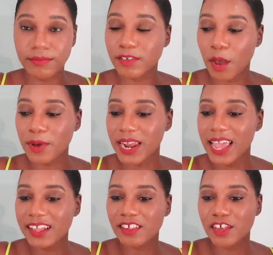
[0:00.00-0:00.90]
So I'm gonna
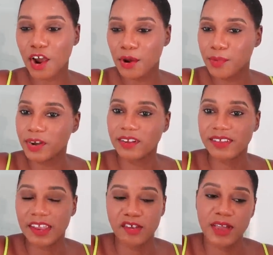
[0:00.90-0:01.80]
head to Yardbird and
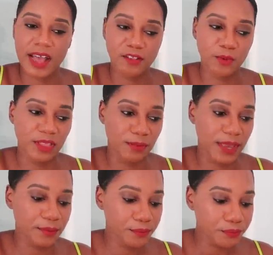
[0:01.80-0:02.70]
take you guys with
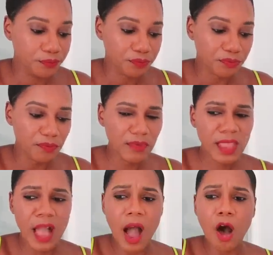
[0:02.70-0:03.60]
me.
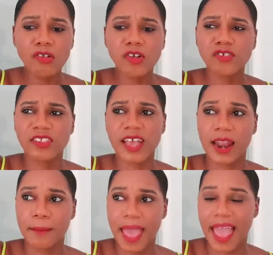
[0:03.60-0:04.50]
I also just
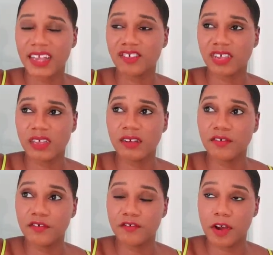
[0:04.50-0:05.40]
got a package
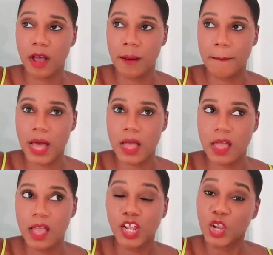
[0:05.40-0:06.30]
in from
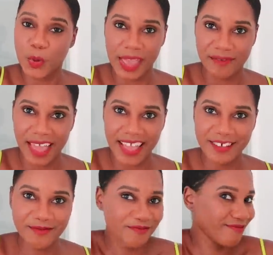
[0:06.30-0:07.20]

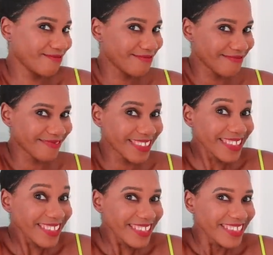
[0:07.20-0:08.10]
Loewe.
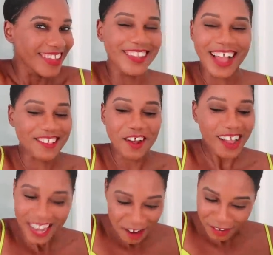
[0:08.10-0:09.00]
You guys know
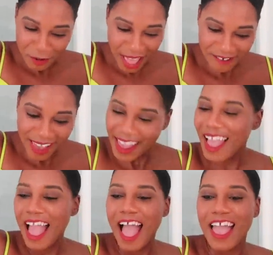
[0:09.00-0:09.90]
I love
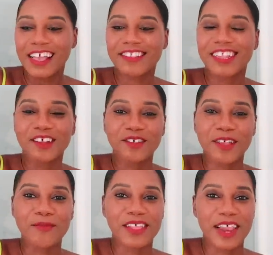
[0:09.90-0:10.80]
Loewe. It's a little
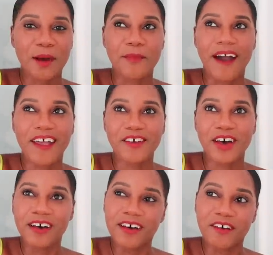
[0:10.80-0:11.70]
something that I
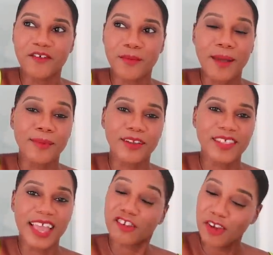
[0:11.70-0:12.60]
bought for my
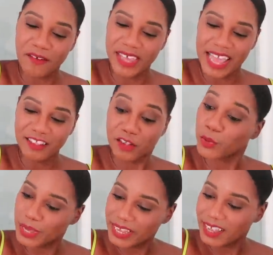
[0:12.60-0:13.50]
birthday extravaganza
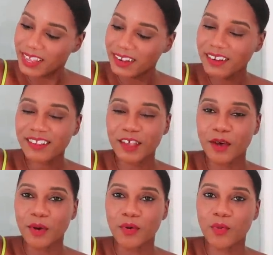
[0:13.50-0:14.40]
weekend.
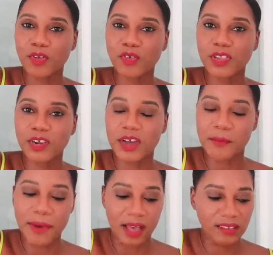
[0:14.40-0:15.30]
So we'll do a little
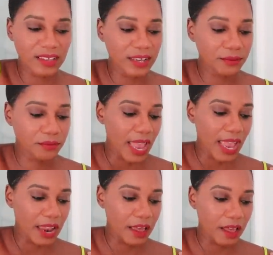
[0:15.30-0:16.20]
unboxing
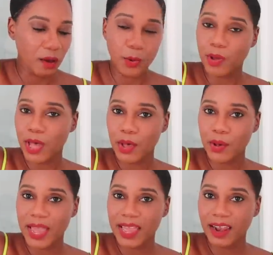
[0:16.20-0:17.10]
and we'll
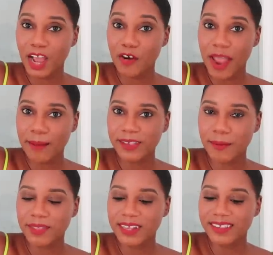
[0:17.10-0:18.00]
go and grab
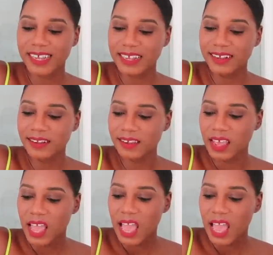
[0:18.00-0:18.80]
something to eat.